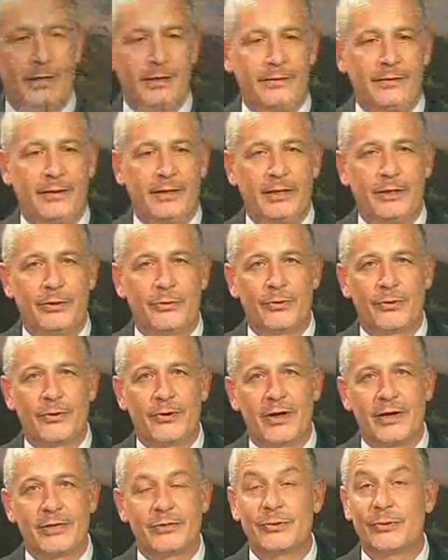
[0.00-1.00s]
The
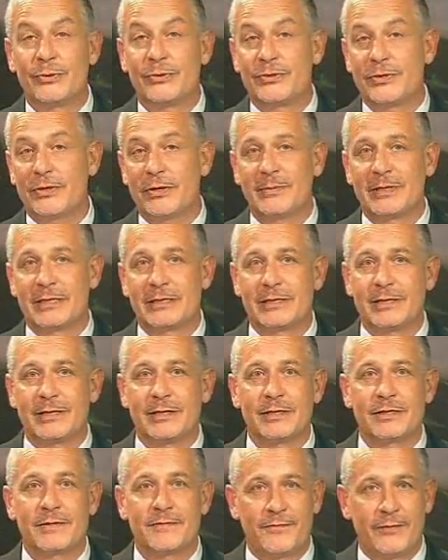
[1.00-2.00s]
Kurenai Tuku tournament
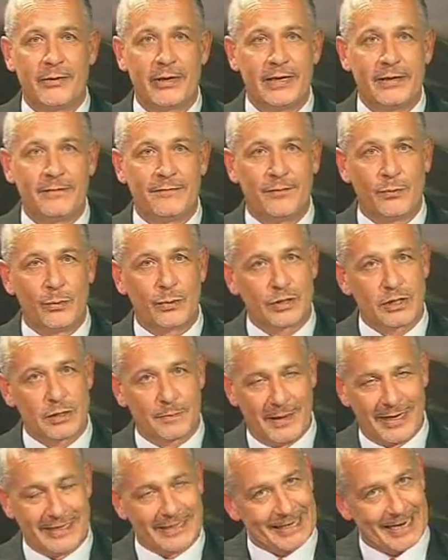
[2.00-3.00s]
is free for
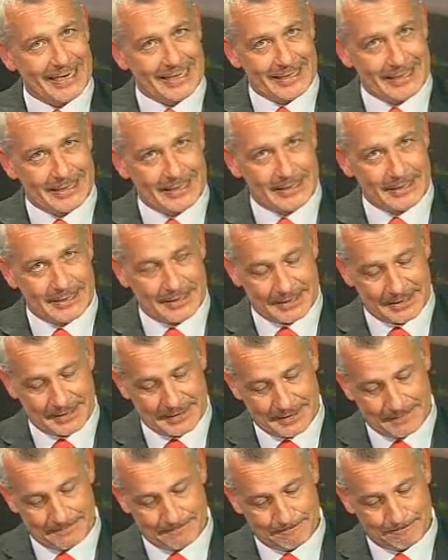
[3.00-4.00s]

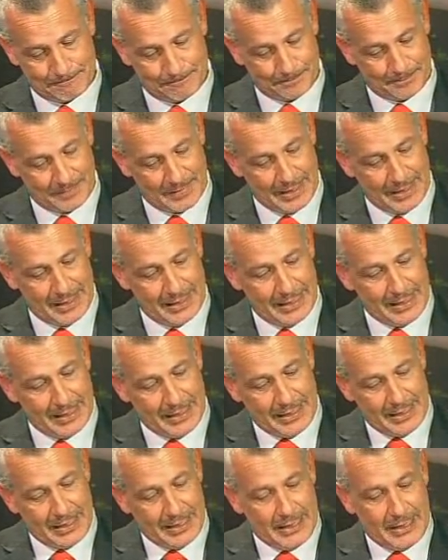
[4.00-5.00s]
spectators.
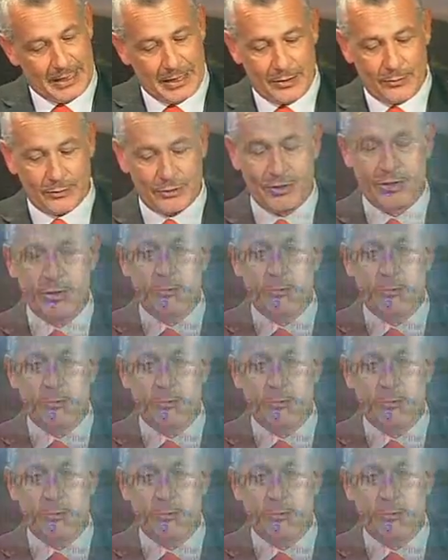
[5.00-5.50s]
To your